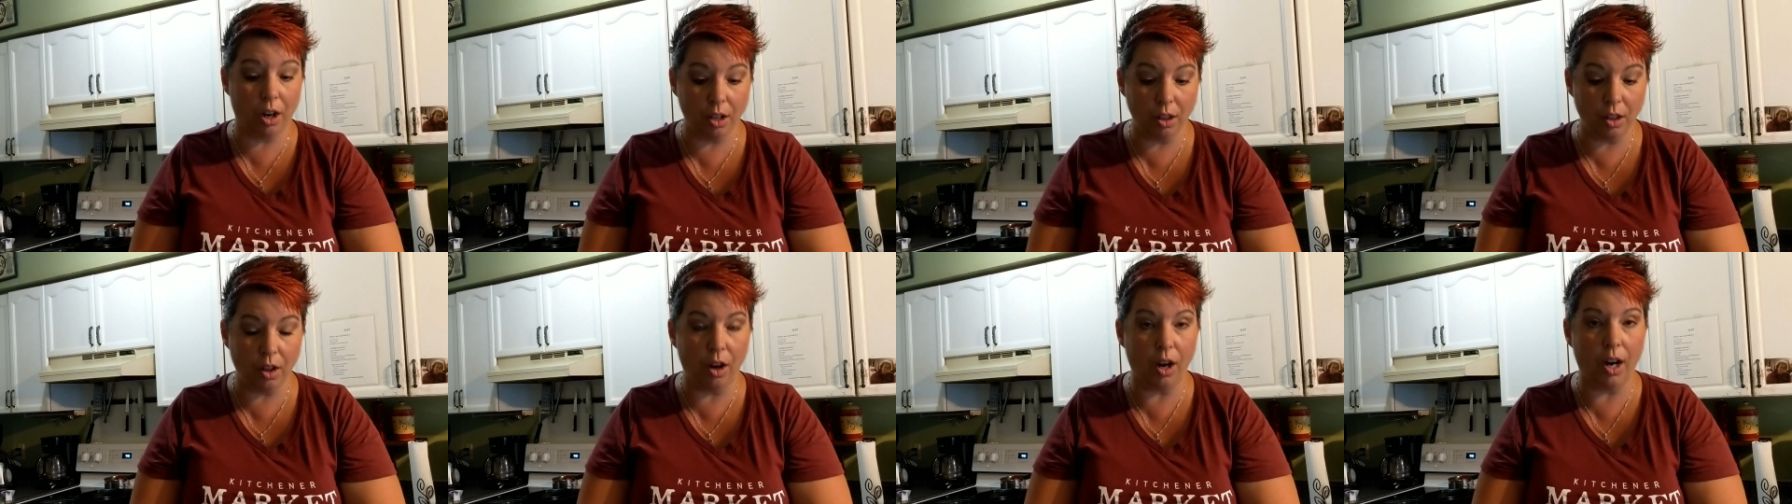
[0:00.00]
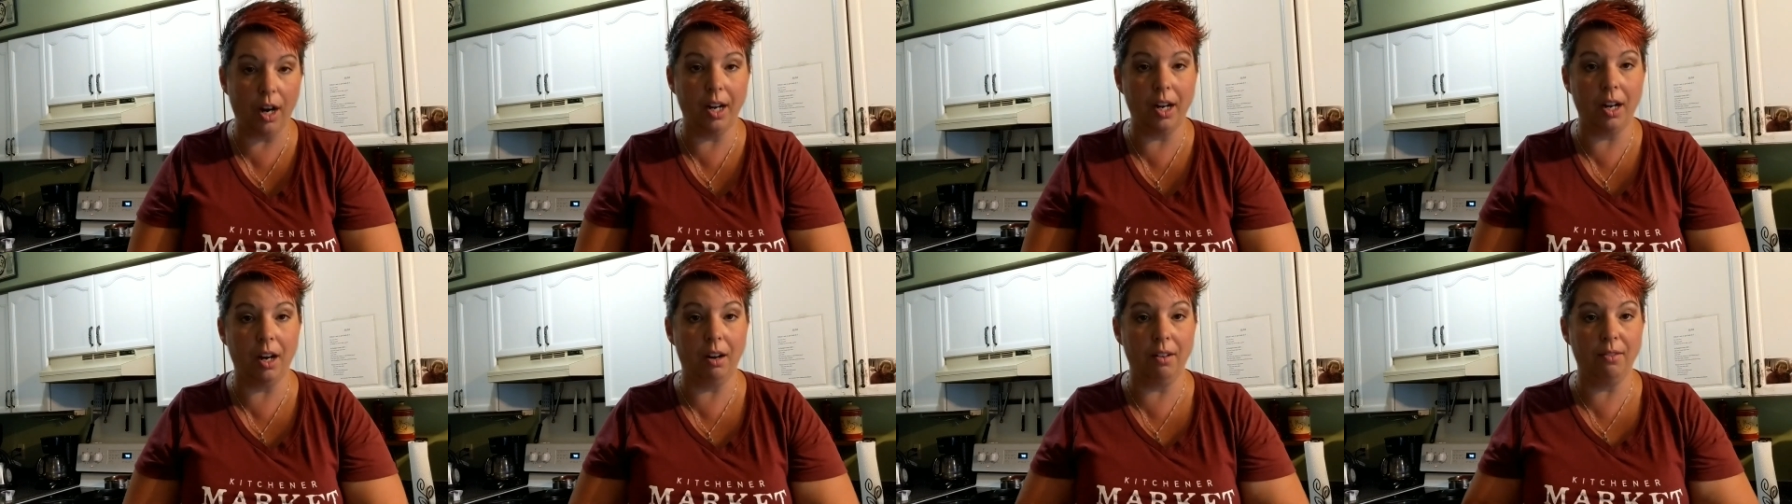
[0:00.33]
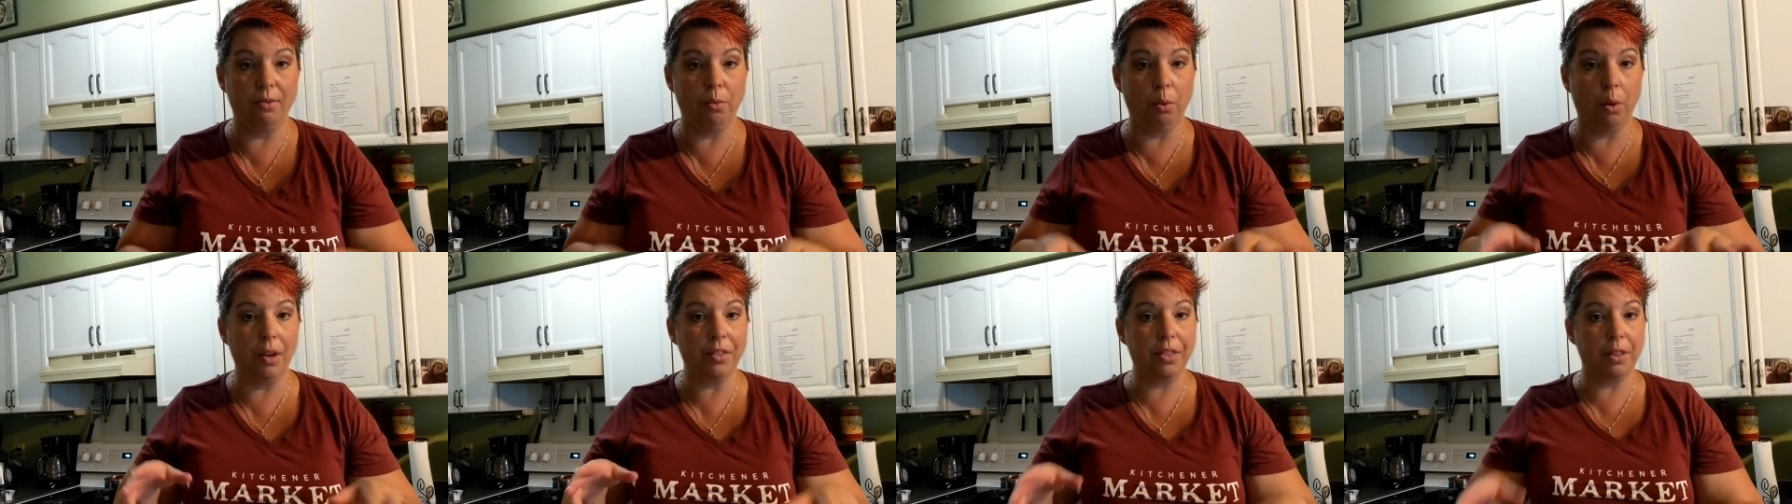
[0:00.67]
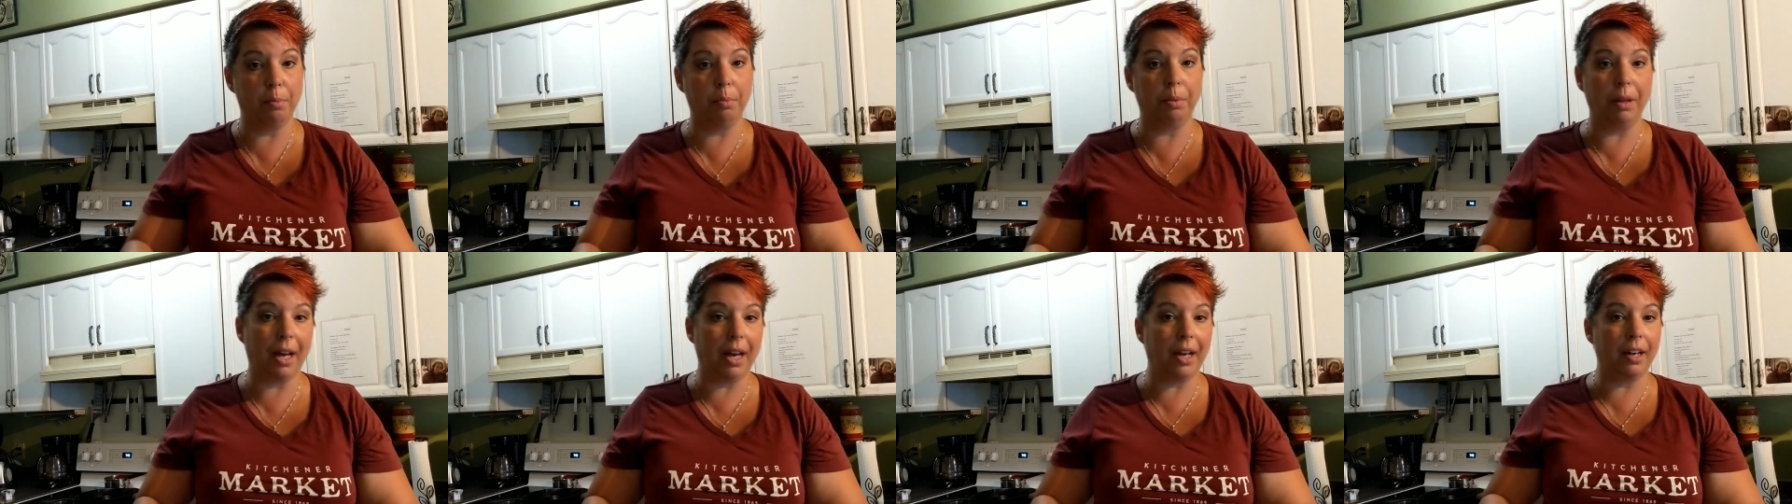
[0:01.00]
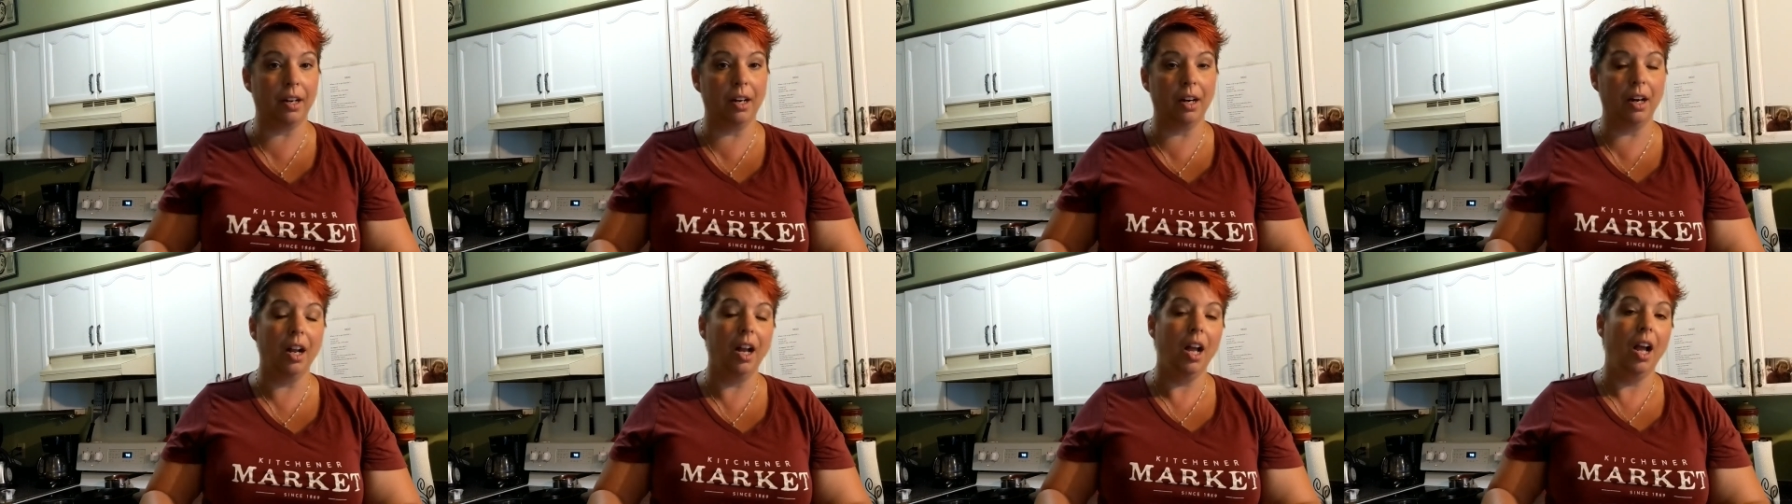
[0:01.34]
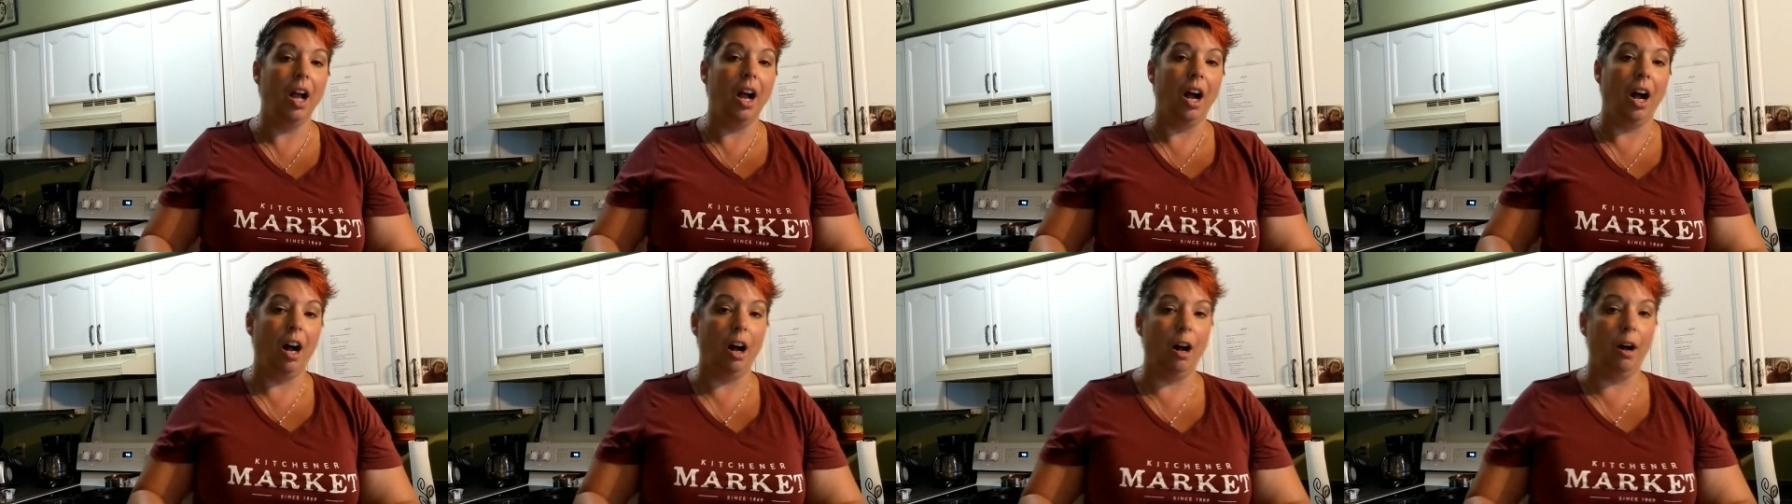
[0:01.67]
online of what the platter
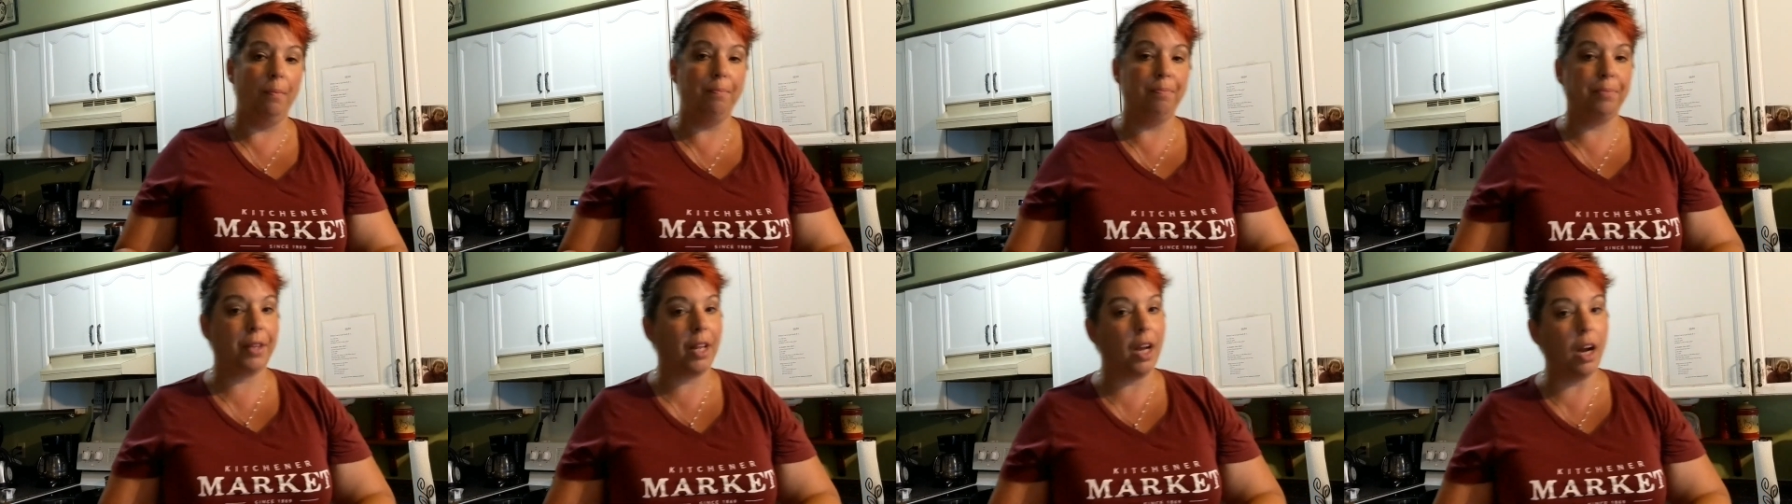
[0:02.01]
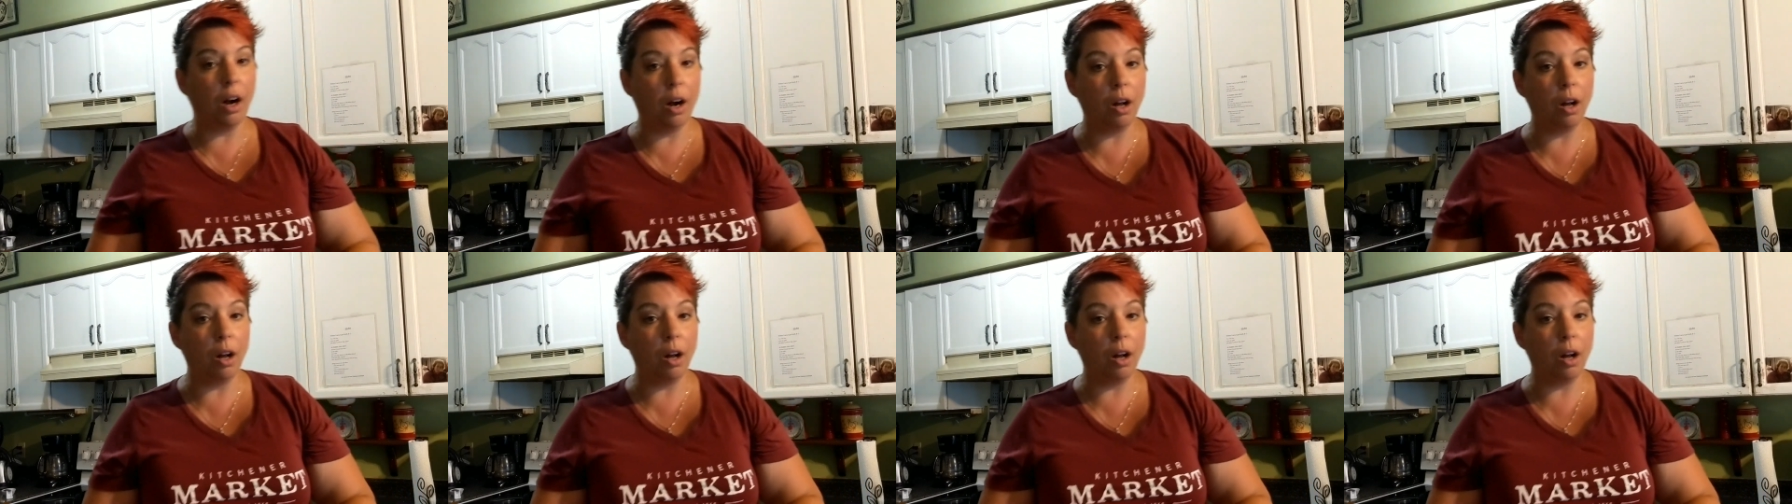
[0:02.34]
um,